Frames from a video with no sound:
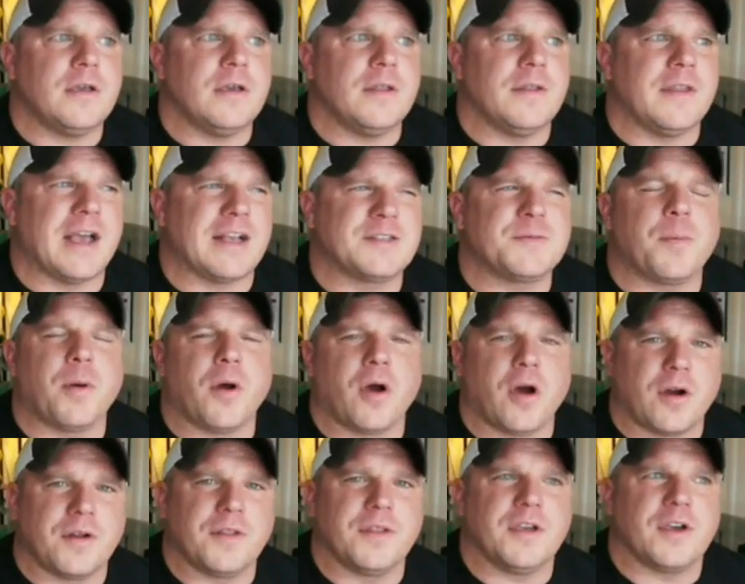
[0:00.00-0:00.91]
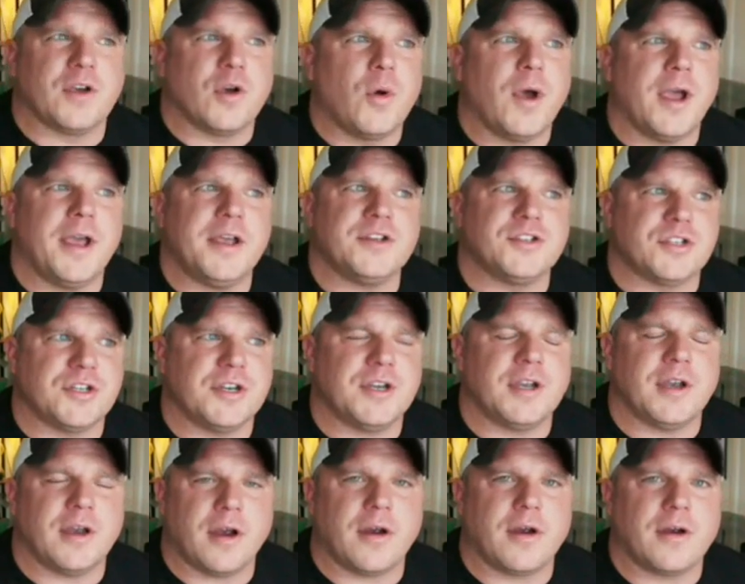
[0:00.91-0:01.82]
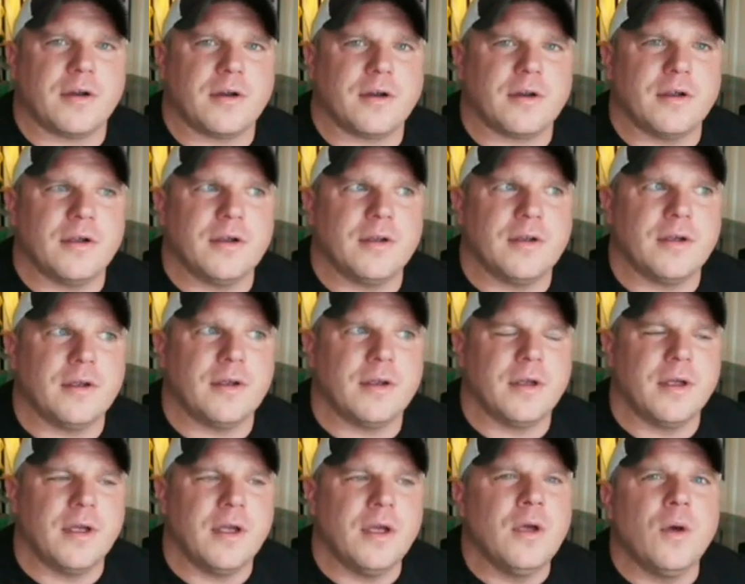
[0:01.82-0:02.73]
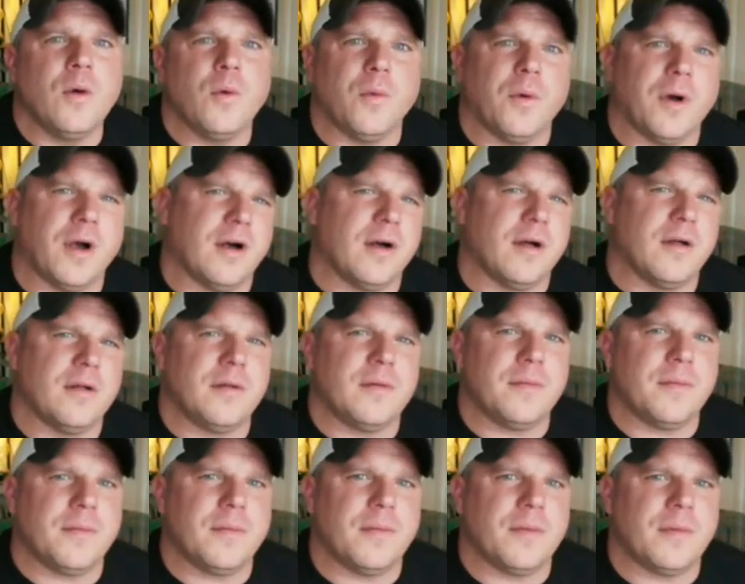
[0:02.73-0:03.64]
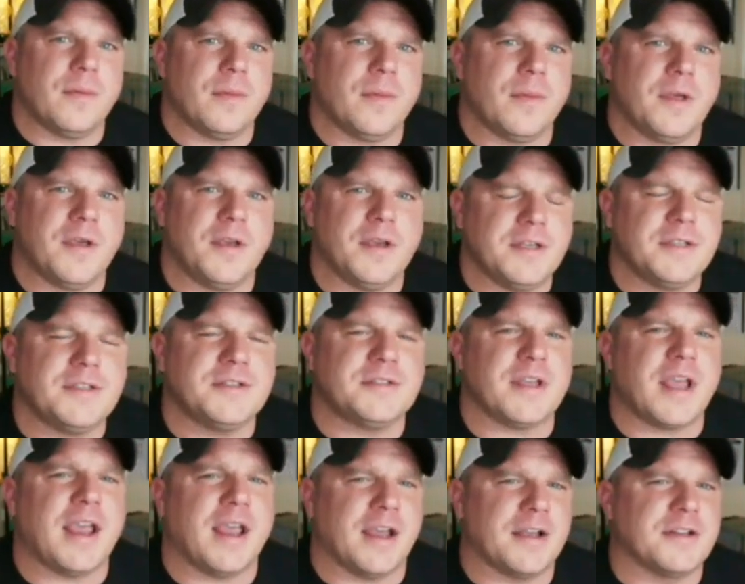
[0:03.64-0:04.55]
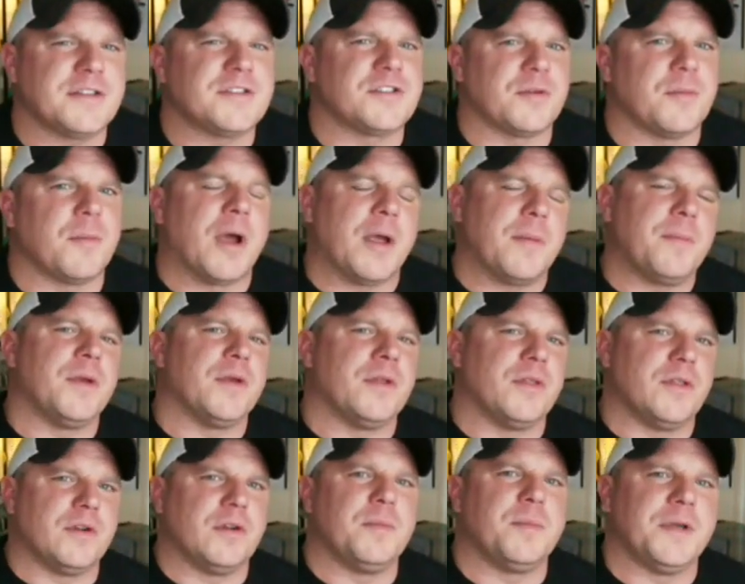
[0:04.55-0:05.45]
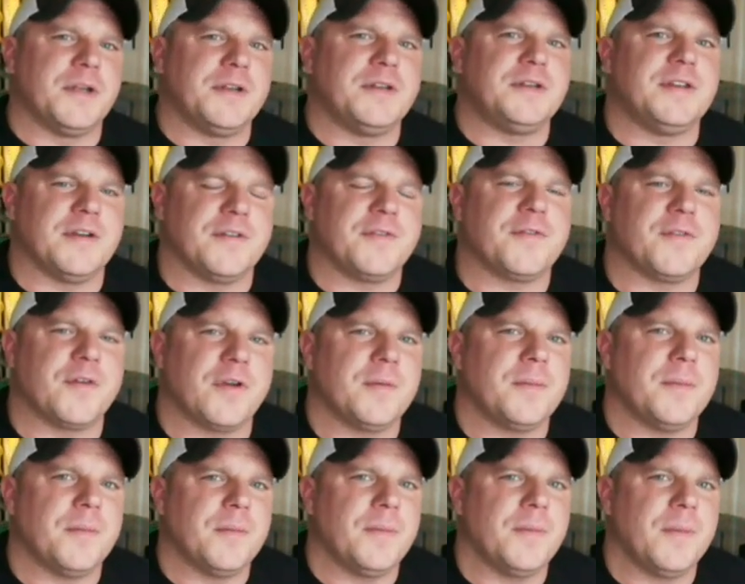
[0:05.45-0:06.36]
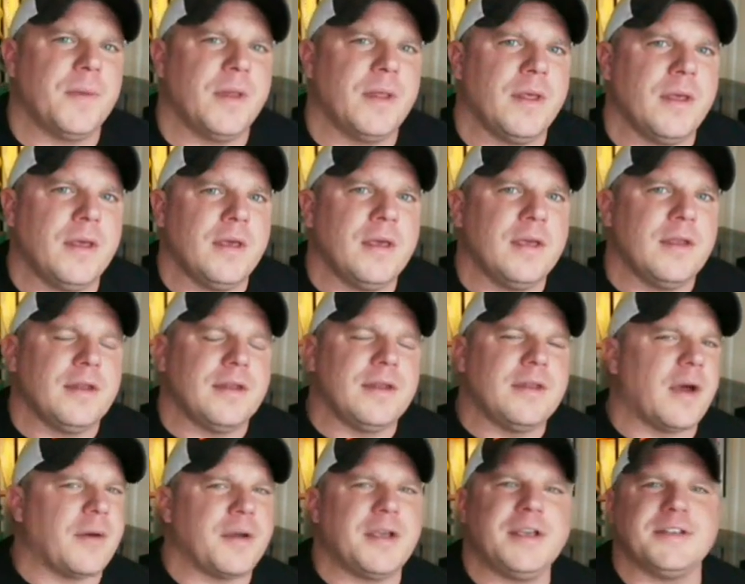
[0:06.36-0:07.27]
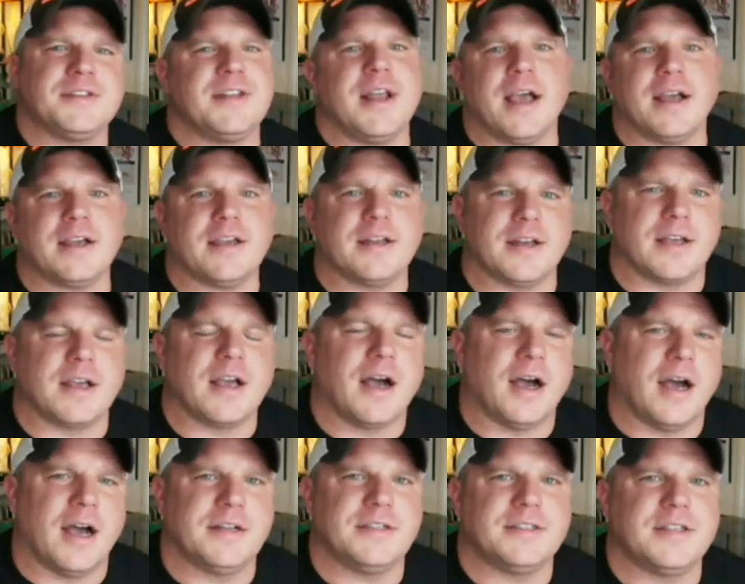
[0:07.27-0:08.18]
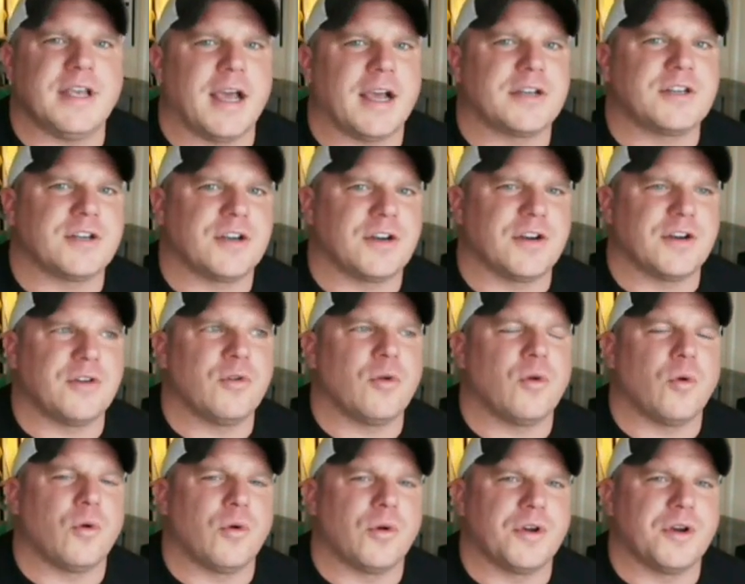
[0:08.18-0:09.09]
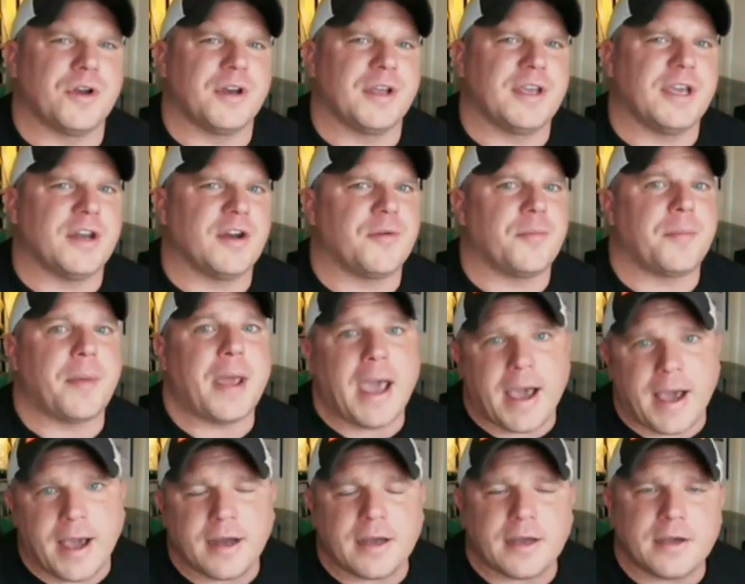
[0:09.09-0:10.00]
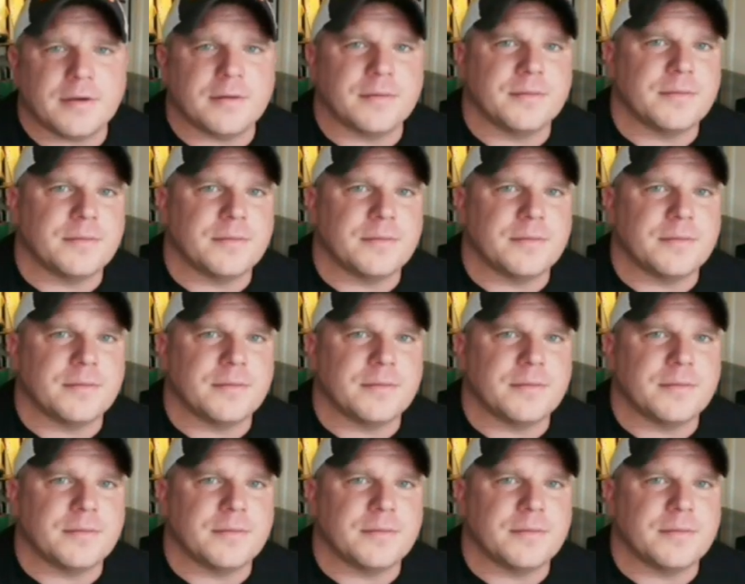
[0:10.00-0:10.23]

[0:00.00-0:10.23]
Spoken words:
And that's part of the equation here. Well, his answer might be a little bit different. Now, he's not going to contact her in order to get her back.